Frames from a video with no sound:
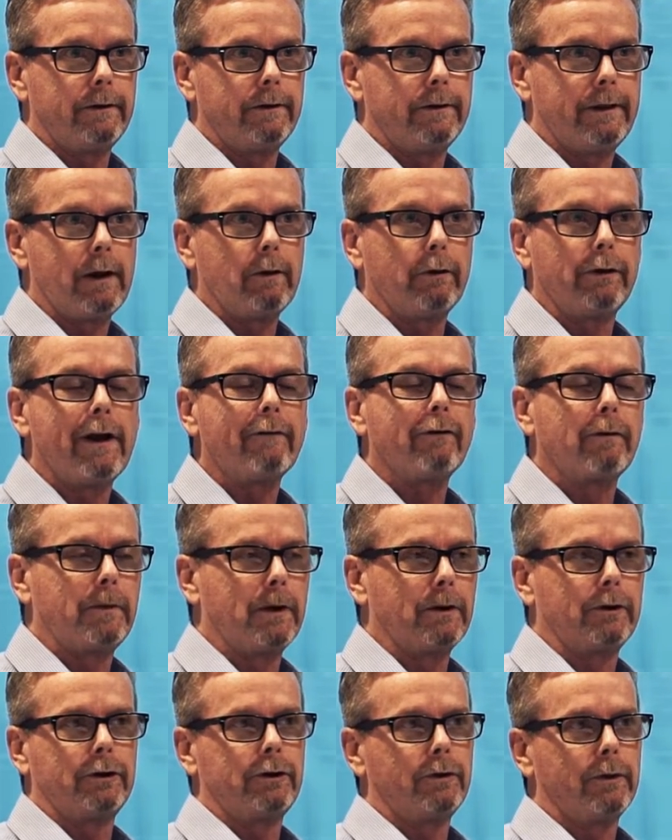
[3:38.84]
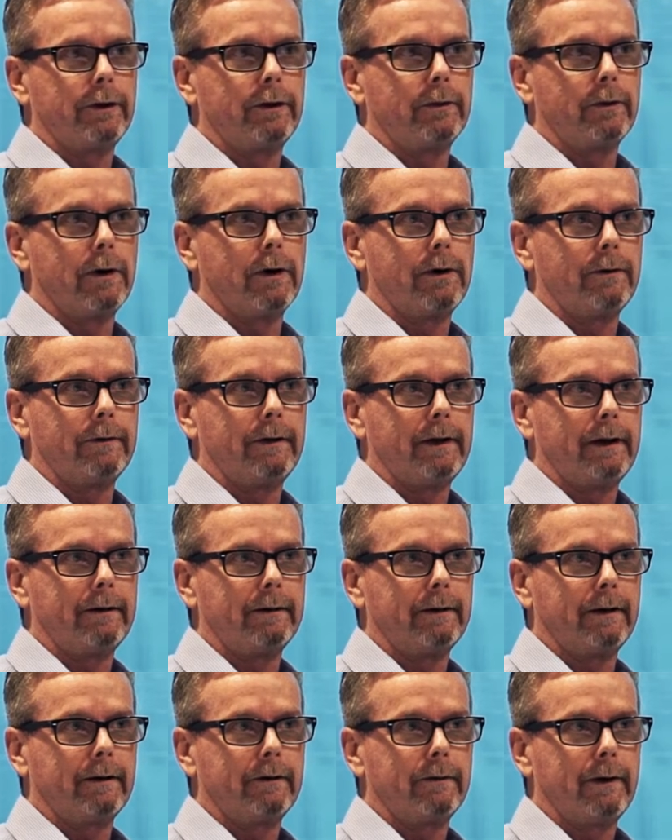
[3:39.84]
they'll never be able to do on their own
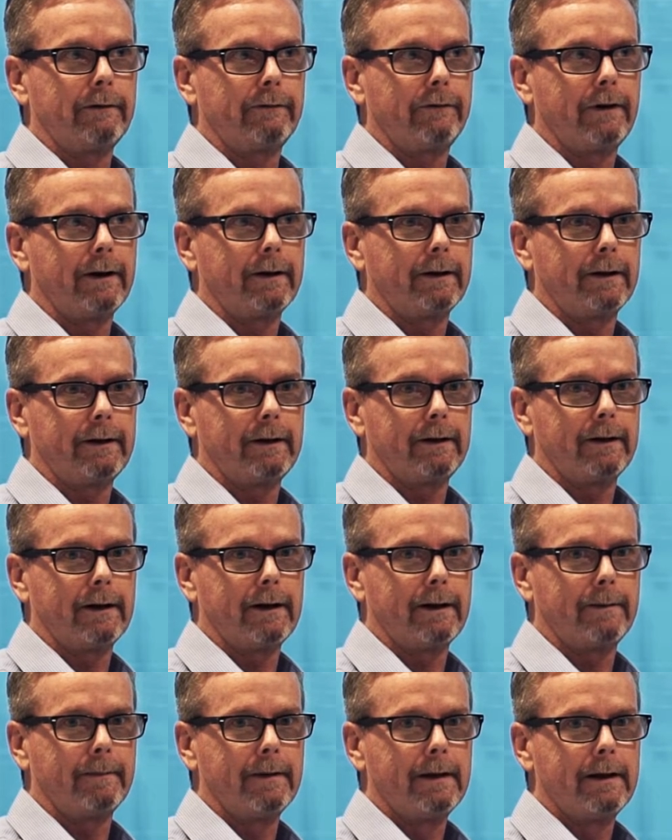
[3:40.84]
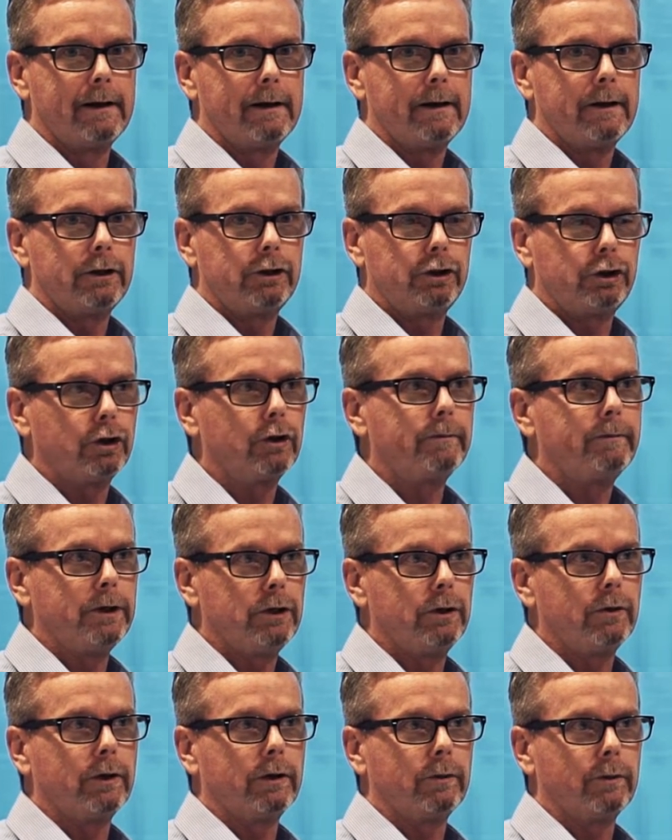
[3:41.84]
and quite frankly, should be
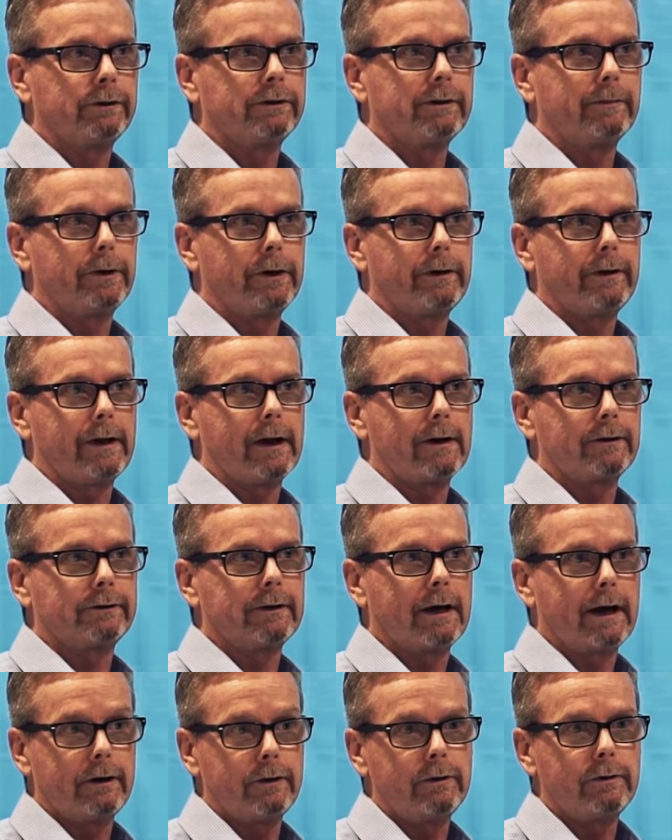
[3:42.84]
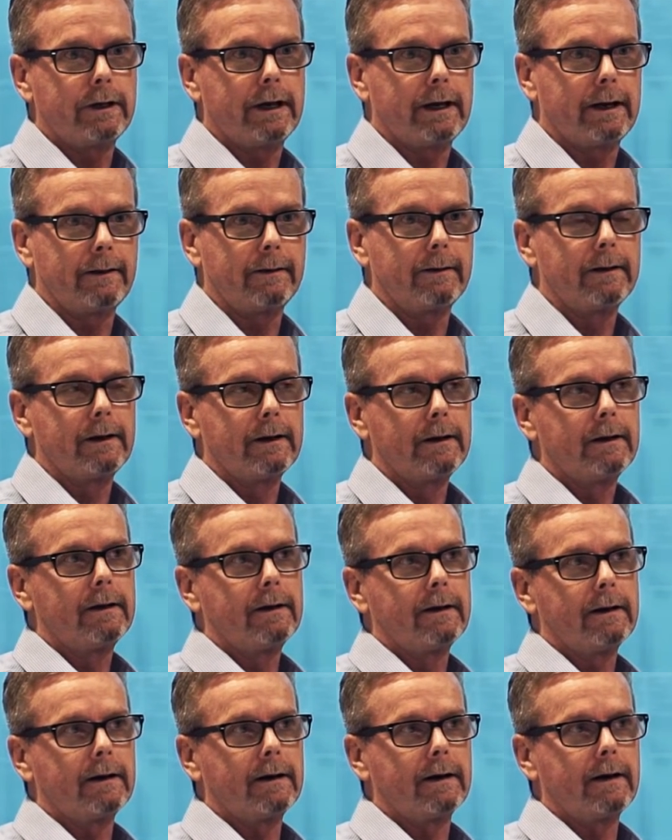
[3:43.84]
doing with someone on the outside who can
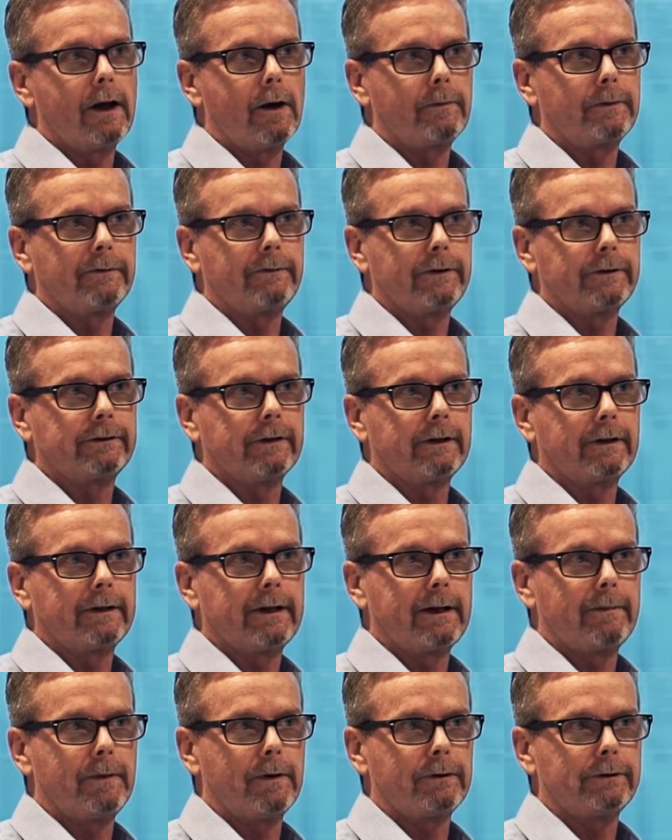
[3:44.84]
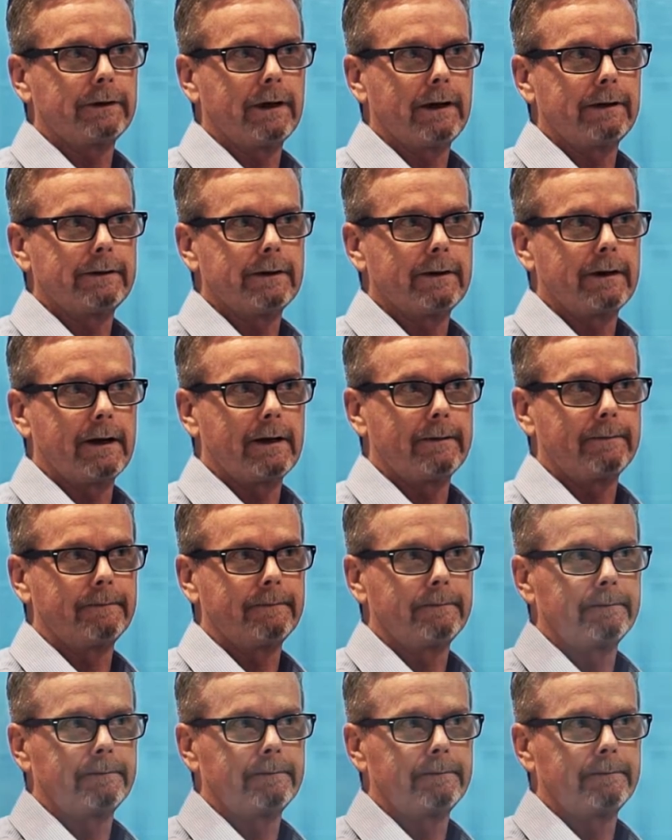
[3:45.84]
help to facilitate both sides of that.